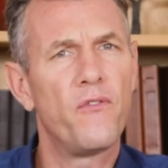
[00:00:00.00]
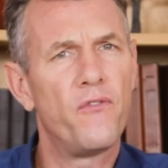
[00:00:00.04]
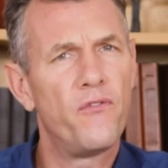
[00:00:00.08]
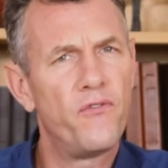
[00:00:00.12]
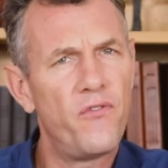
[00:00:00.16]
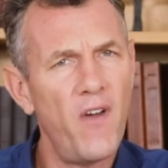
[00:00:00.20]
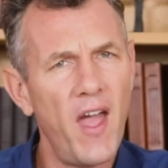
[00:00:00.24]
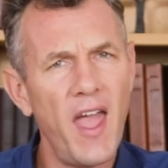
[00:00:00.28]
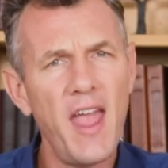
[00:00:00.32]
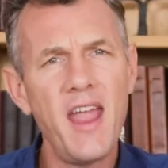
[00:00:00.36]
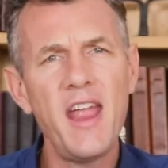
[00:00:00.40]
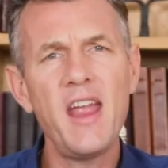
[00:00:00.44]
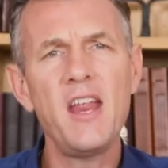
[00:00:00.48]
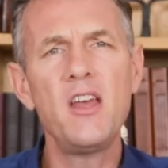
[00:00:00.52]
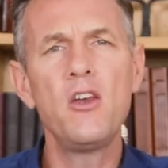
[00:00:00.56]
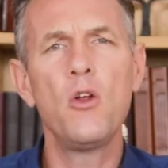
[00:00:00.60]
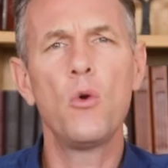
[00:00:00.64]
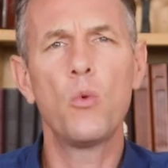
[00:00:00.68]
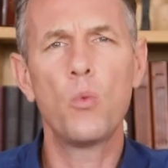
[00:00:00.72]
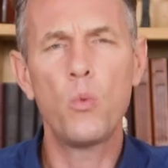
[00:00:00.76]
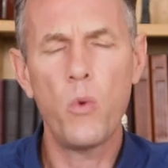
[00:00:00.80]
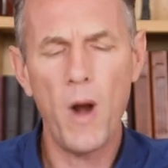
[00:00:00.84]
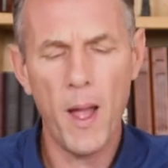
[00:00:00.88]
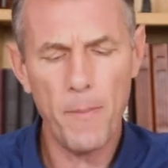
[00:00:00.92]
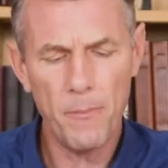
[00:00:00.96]
vain
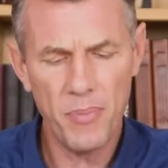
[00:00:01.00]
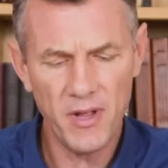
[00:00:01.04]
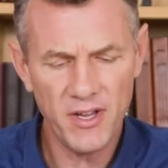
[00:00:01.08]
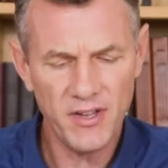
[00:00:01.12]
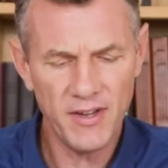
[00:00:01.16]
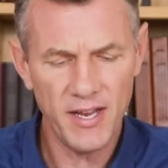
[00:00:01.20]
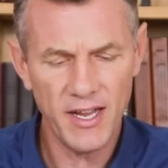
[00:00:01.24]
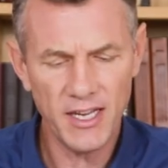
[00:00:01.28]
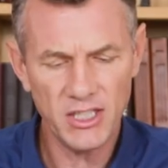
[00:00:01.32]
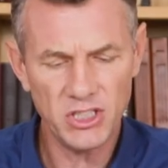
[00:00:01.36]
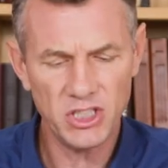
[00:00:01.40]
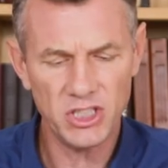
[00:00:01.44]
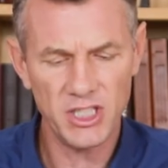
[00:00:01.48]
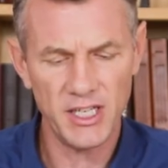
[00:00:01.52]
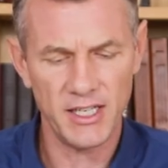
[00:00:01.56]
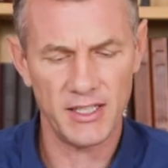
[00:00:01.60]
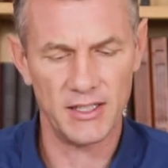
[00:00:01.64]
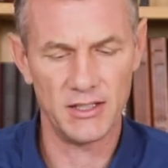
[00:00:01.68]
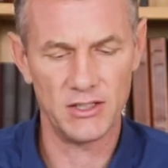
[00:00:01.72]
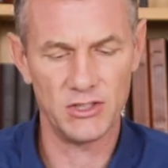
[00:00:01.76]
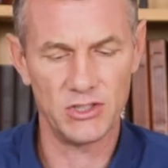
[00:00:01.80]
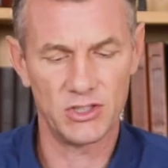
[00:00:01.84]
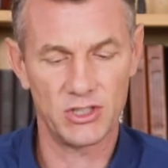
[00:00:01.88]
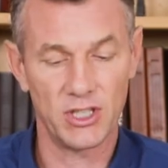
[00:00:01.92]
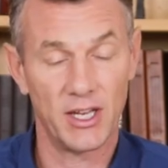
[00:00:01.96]

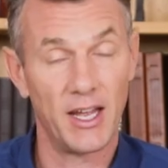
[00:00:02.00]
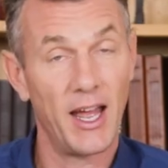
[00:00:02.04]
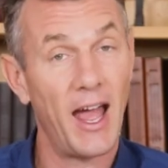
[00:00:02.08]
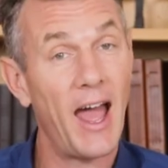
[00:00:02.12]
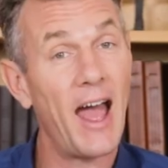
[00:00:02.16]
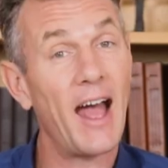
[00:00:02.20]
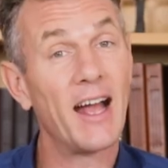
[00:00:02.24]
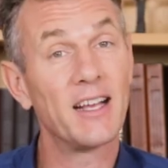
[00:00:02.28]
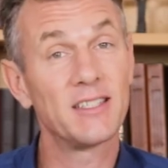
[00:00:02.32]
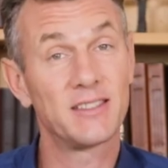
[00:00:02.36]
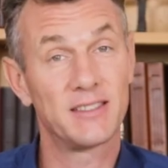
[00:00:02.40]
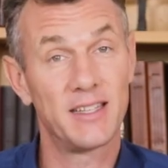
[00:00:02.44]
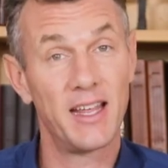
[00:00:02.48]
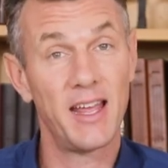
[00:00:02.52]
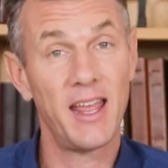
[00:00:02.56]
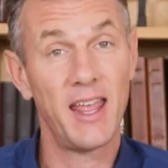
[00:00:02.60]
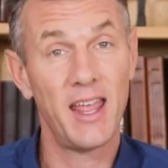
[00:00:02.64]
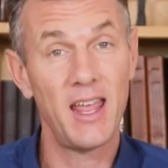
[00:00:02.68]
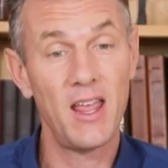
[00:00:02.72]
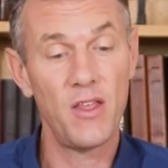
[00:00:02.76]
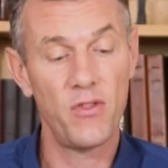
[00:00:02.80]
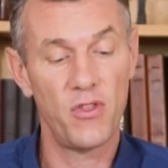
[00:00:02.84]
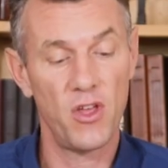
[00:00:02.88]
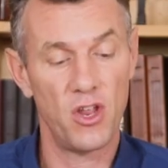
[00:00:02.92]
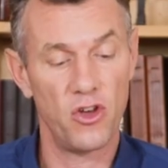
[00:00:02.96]
repetitions as the
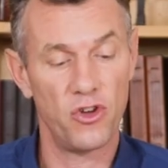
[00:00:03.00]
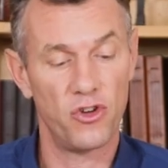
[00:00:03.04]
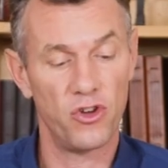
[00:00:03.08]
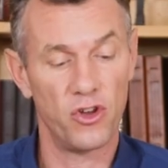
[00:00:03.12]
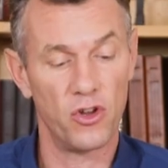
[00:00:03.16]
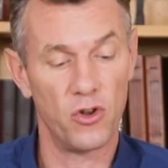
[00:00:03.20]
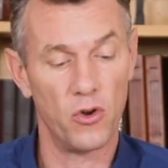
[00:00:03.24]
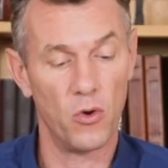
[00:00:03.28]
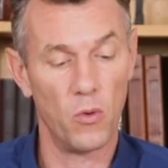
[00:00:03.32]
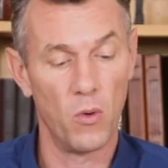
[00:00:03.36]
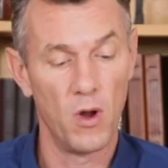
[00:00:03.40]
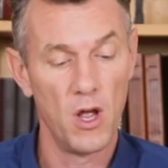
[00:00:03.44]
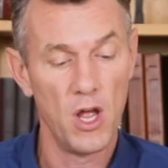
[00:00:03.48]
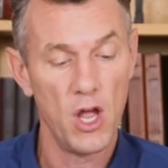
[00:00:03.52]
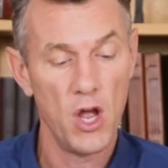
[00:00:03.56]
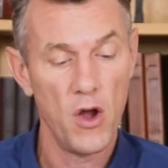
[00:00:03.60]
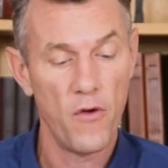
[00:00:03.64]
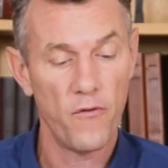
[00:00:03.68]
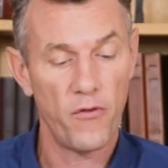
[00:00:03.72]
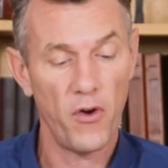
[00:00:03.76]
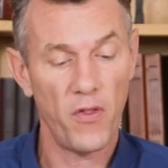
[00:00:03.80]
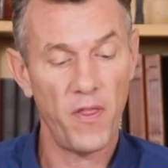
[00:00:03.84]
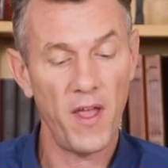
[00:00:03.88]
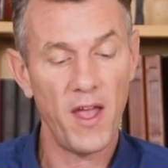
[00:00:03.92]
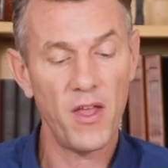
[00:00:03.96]
heathen do,
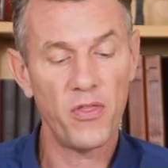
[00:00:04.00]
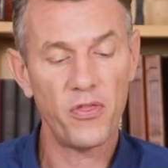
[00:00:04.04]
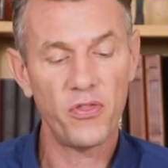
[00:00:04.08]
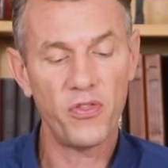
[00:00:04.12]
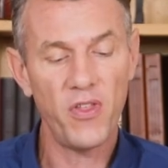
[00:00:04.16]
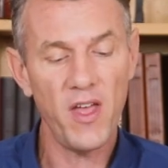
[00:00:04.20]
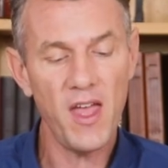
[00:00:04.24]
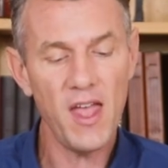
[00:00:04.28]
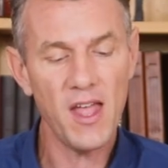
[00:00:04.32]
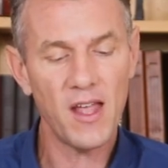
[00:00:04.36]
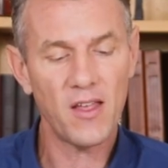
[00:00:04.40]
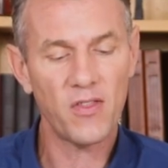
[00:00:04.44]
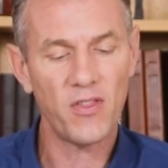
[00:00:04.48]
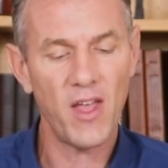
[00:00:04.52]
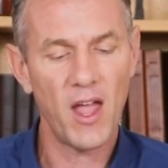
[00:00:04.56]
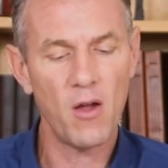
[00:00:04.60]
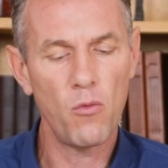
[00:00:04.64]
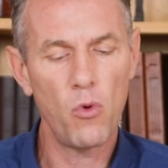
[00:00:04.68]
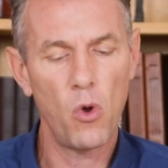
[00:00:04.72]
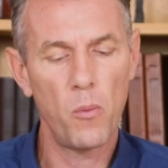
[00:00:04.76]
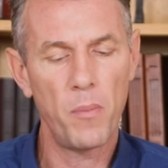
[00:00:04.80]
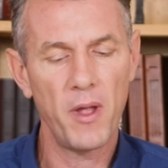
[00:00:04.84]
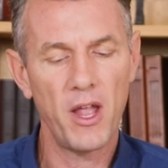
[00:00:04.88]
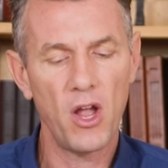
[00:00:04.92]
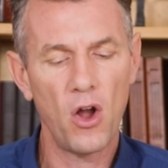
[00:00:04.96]
for they think they
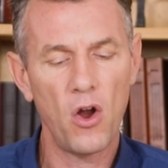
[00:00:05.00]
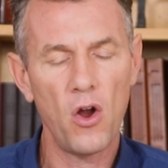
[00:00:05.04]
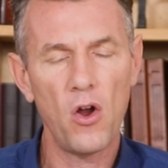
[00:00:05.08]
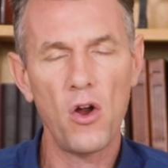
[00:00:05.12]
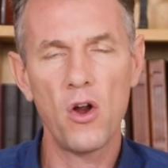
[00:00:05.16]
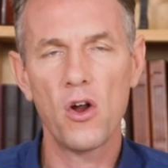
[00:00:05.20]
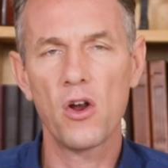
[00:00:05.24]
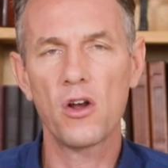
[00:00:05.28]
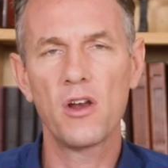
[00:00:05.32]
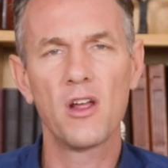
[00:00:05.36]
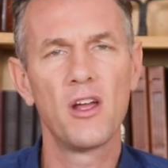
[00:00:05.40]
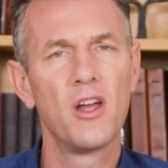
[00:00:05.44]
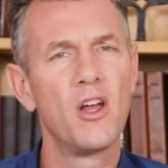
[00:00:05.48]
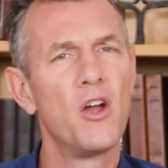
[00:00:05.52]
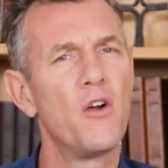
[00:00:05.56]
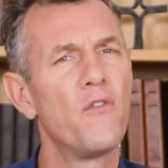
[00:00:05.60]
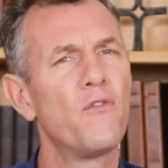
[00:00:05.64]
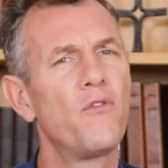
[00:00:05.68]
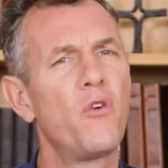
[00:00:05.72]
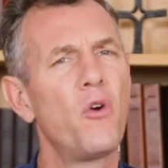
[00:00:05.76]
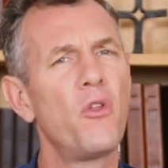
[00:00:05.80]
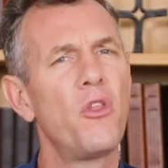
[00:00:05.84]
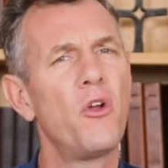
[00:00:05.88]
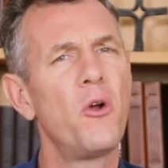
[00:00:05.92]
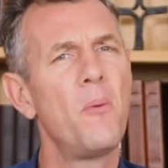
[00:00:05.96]
will be heard
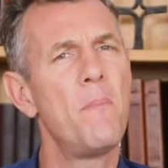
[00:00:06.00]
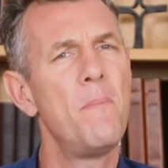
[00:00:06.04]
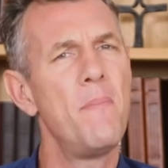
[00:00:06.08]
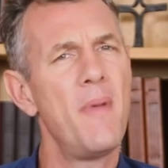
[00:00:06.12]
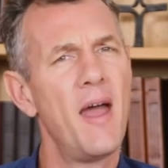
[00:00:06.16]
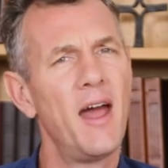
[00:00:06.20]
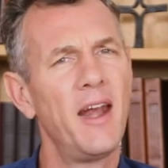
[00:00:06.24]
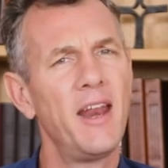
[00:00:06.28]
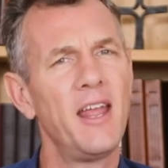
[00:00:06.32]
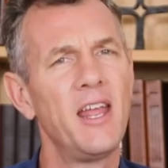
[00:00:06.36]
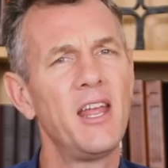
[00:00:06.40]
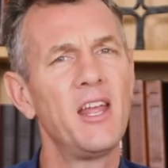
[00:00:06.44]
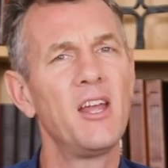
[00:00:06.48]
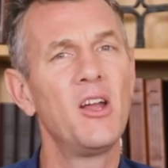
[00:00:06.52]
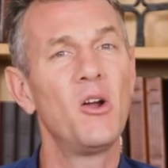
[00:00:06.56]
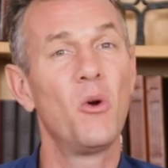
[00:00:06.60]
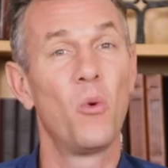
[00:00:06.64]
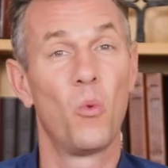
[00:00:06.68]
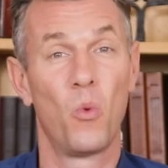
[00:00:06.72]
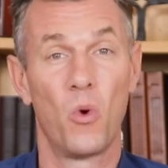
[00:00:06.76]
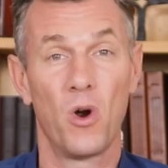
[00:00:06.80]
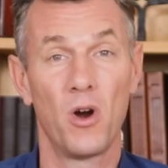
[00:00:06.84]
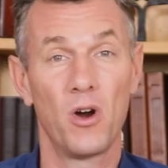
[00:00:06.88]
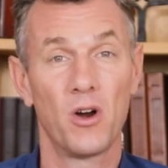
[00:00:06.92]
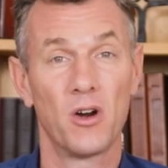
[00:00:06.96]
for their many
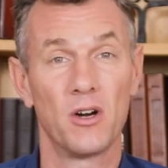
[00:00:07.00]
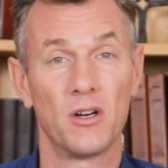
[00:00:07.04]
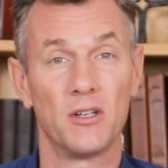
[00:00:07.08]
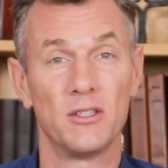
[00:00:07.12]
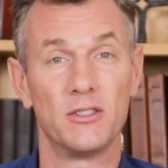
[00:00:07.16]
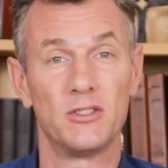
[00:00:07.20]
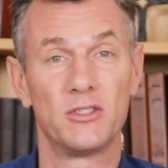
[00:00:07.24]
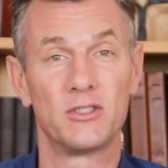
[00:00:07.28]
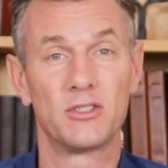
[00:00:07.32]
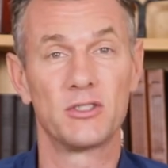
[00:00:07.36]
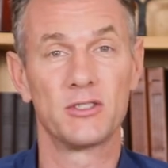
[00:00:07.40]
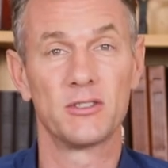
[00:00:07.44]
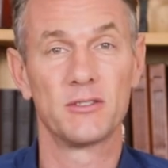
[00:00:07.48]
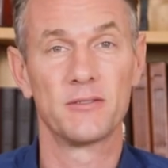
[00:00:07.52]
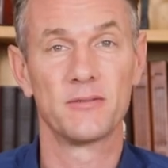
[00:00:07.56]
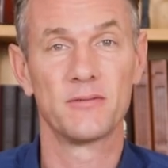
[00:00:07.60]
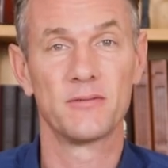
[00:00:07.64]
words.